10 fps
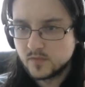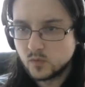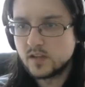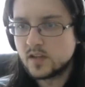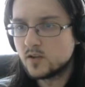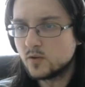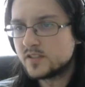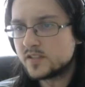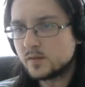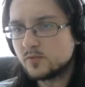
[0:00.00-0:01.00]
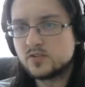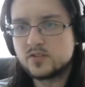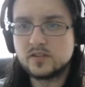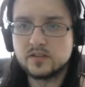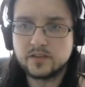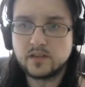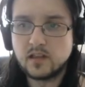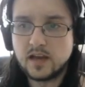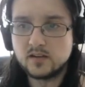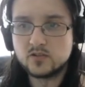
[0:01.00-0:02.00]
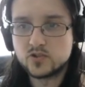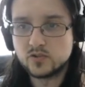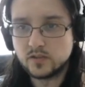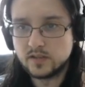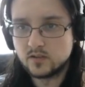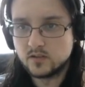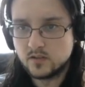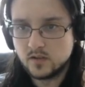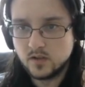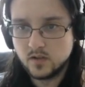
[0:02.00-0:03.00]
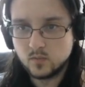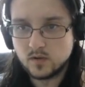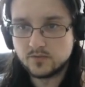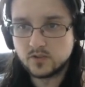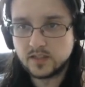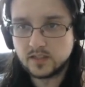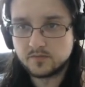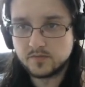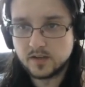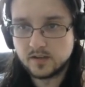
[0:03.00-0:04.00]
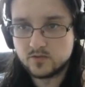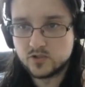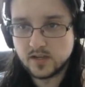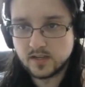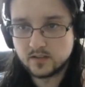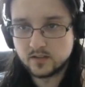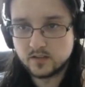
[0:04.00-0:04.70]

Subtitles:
It'll be similar to the line I'll show later, where after king f5, check,